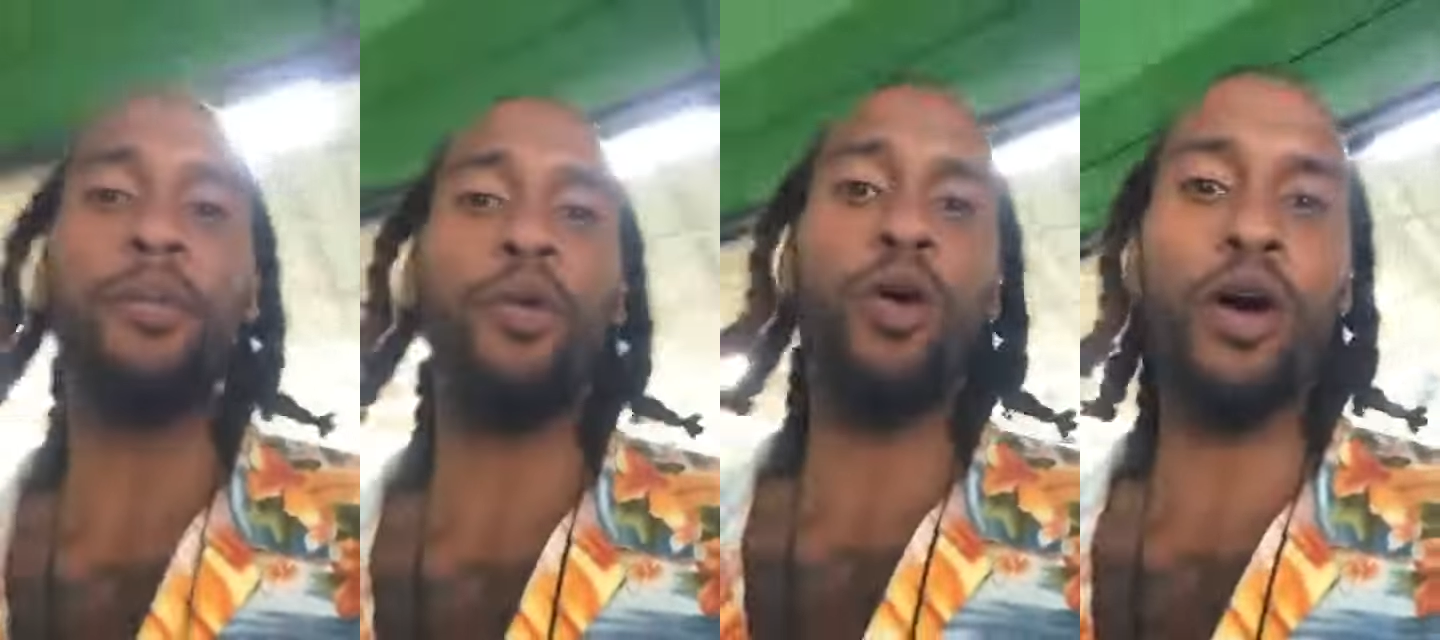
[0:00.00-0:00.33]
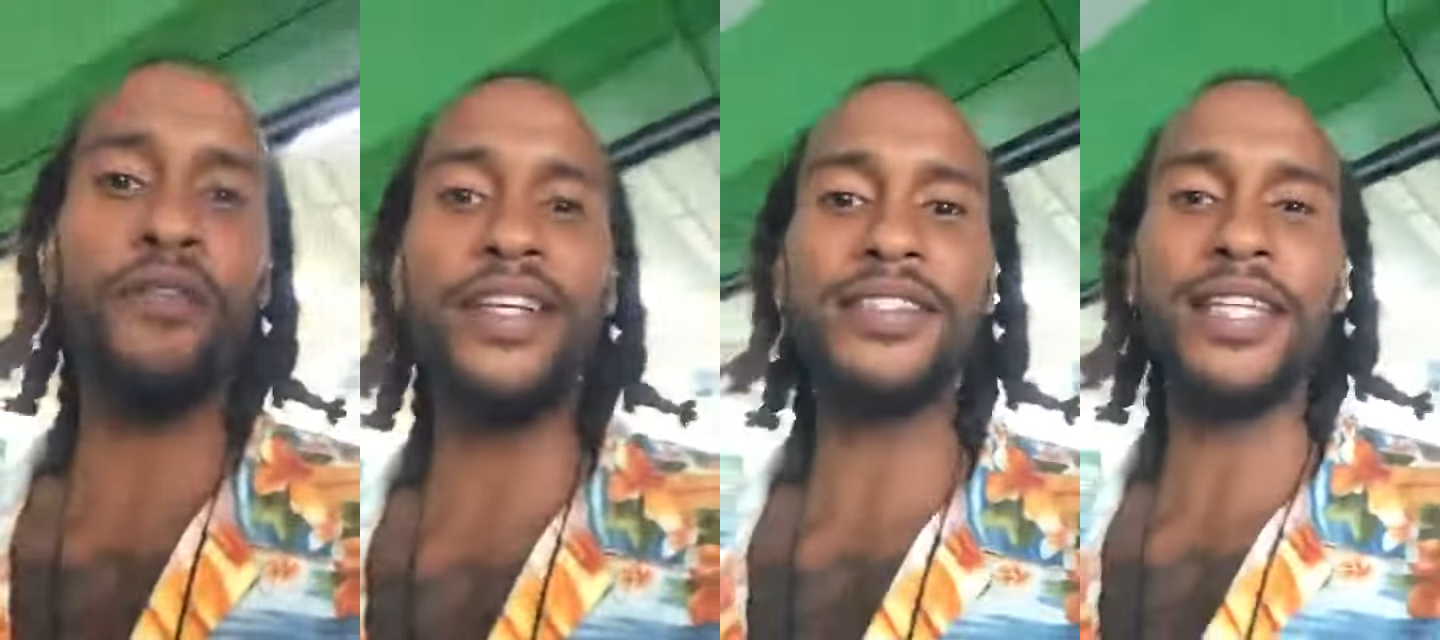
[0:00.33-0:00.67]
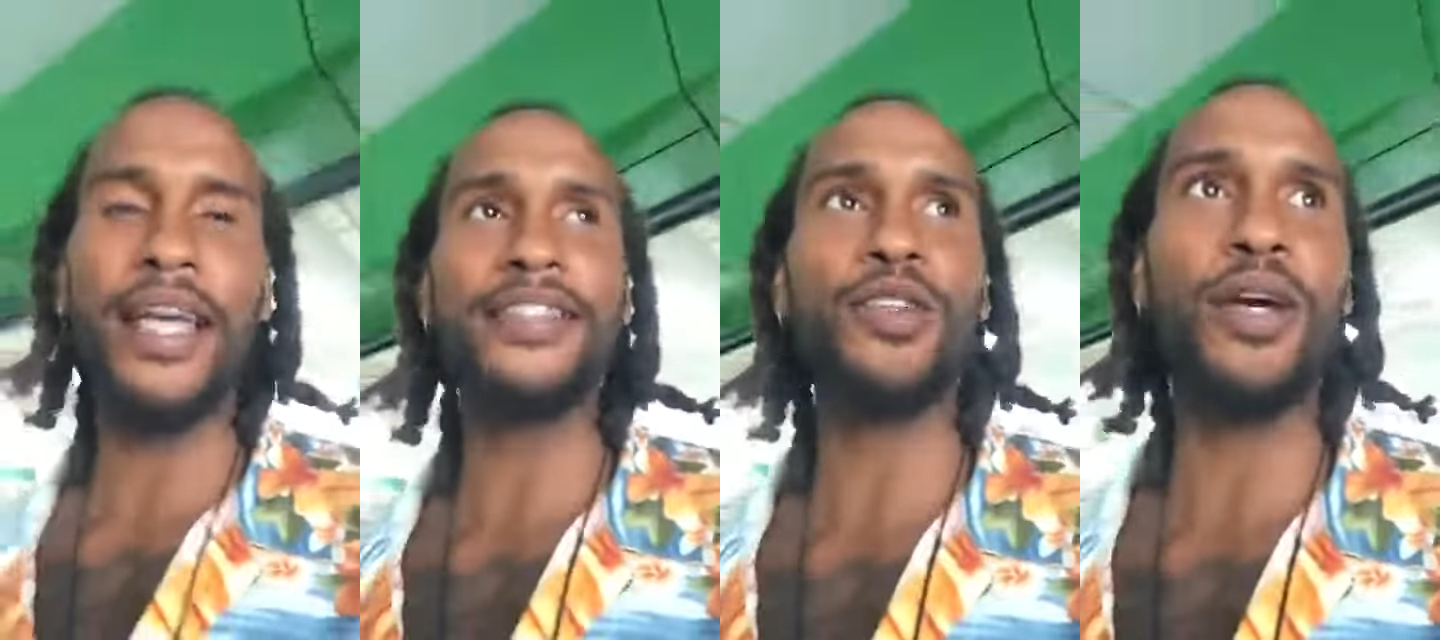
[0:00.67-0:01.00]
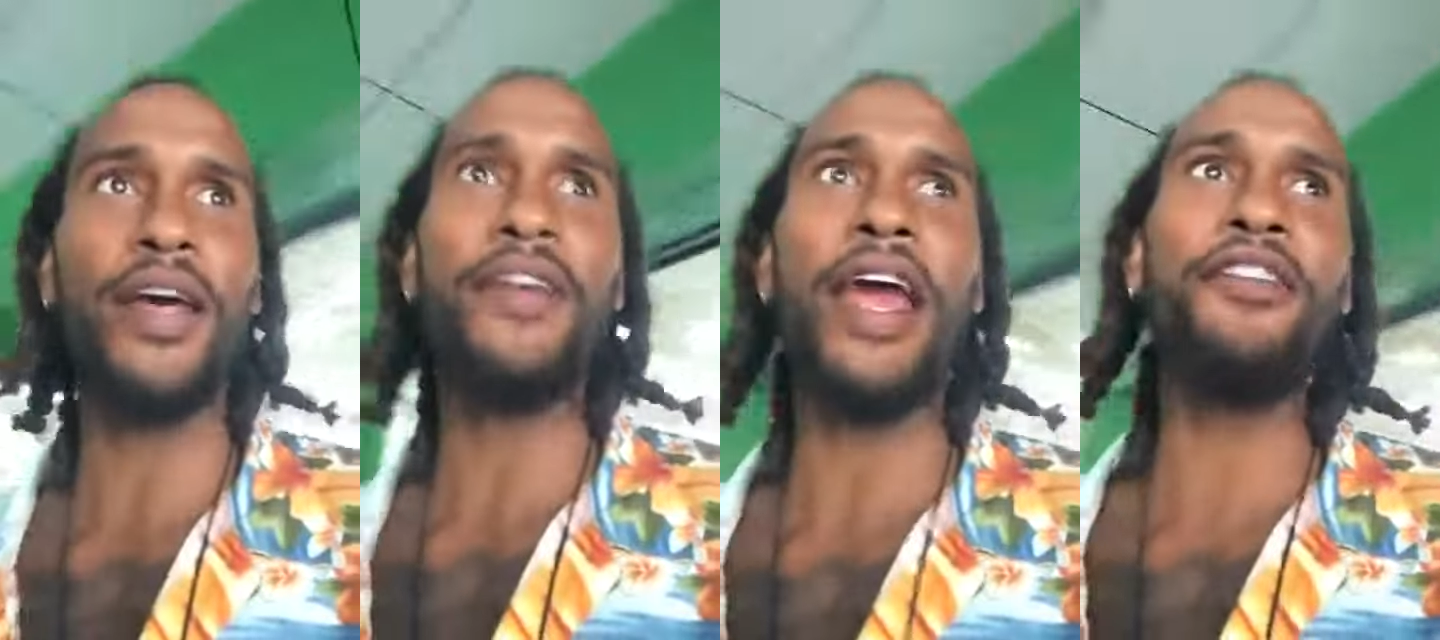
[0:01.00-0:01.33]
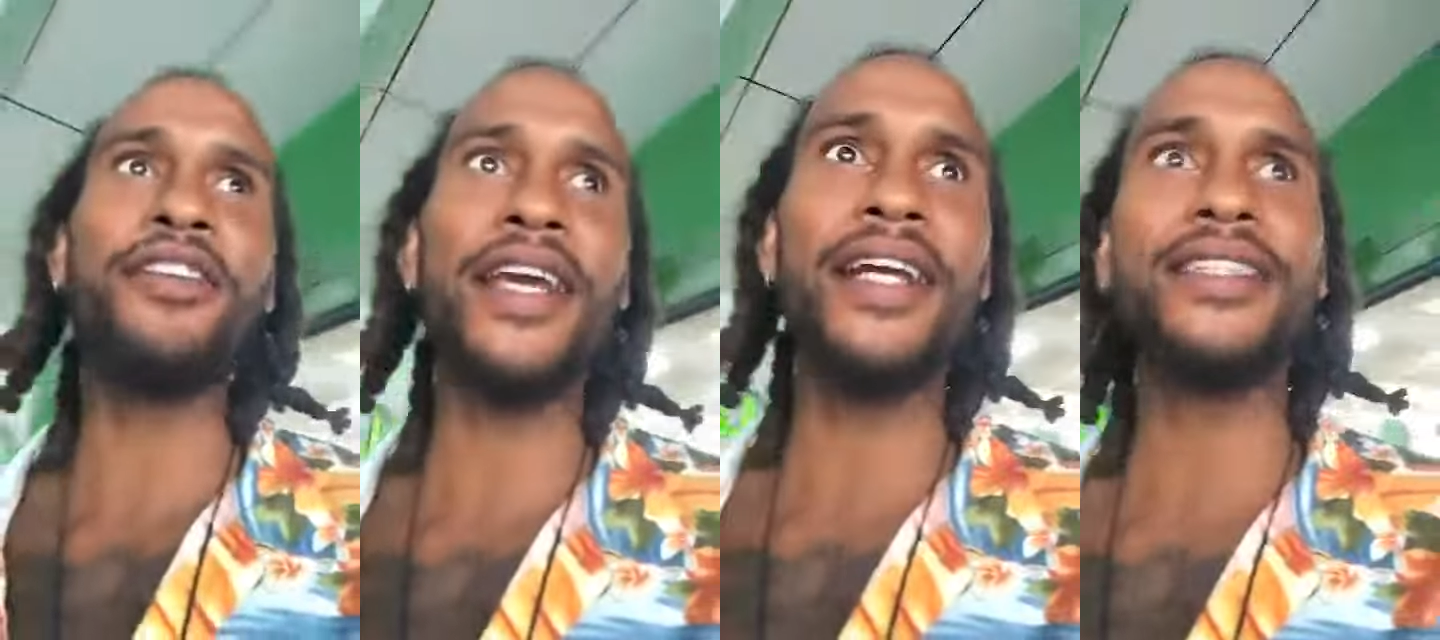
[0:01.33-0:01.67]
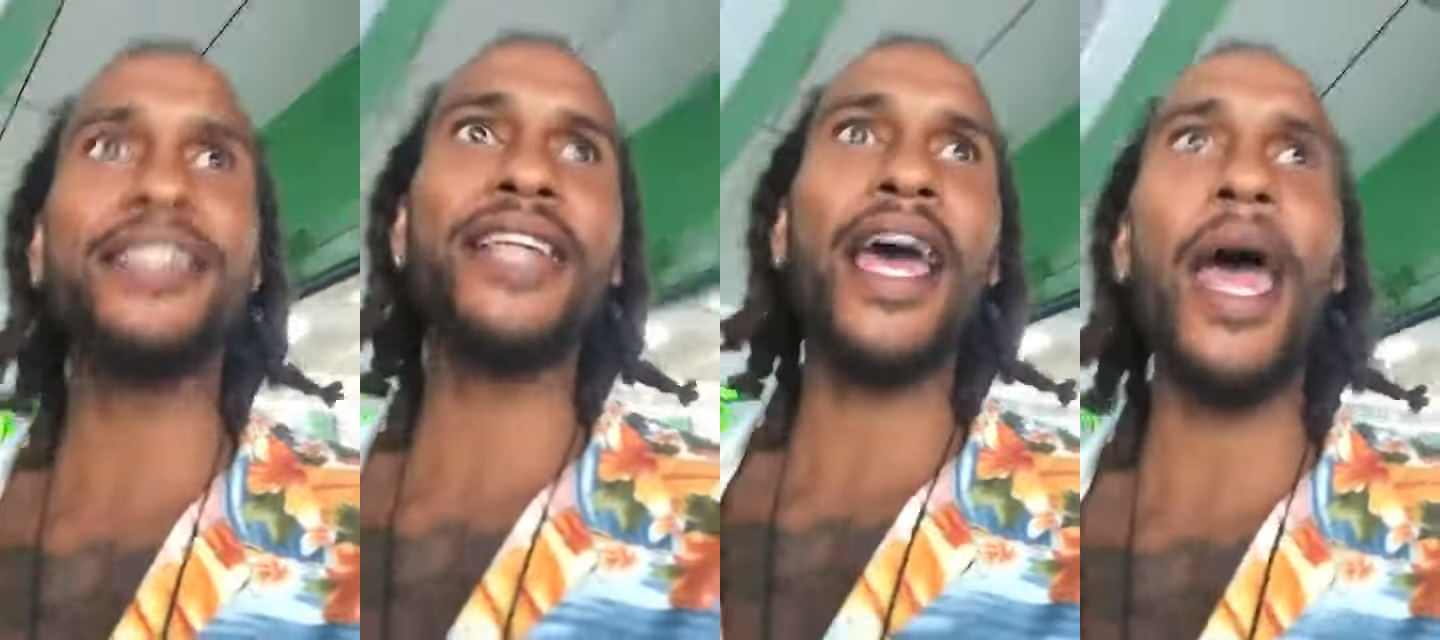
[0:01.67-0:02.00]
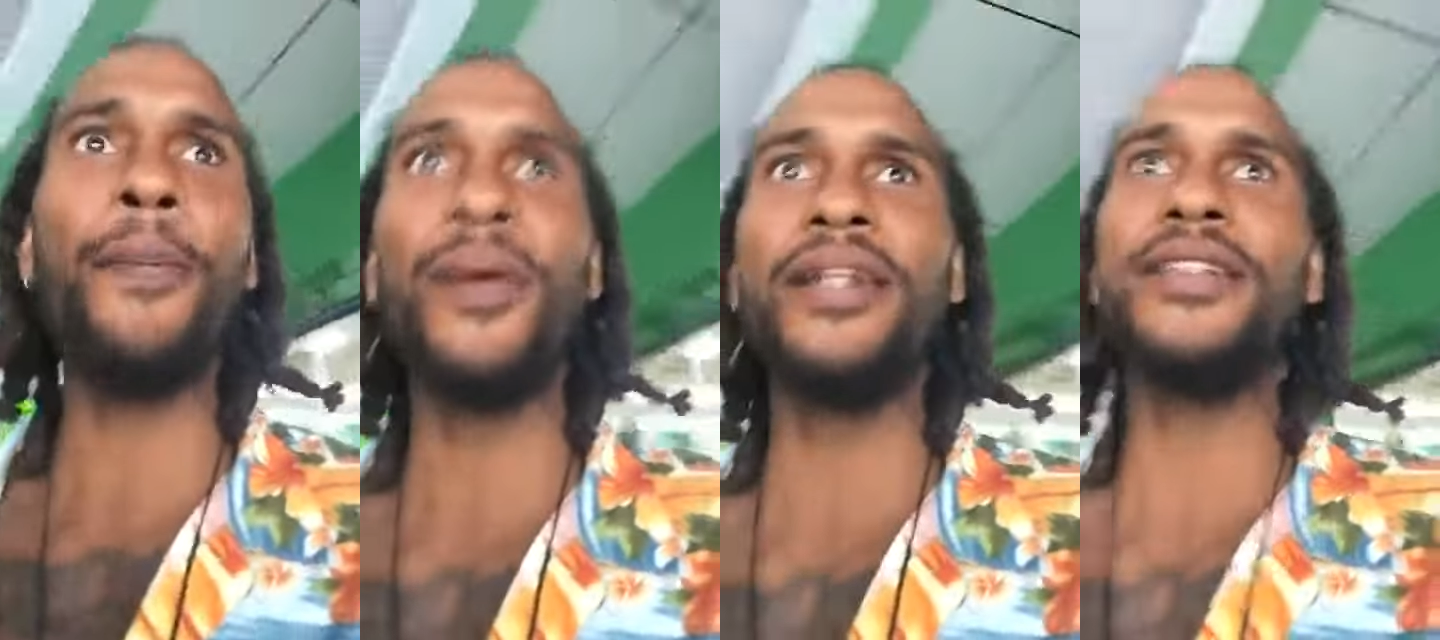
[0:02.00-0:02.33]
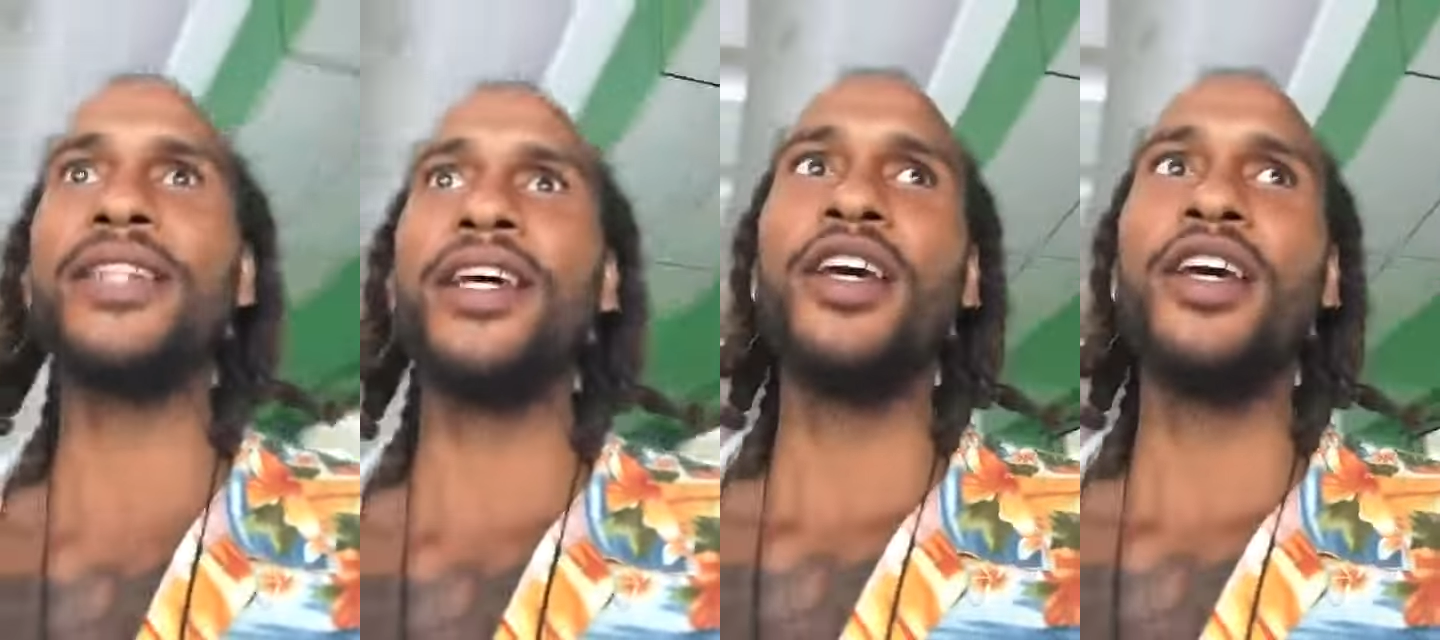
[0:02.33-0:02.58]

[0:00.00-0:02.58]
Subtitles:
more of this, and so everything just happens,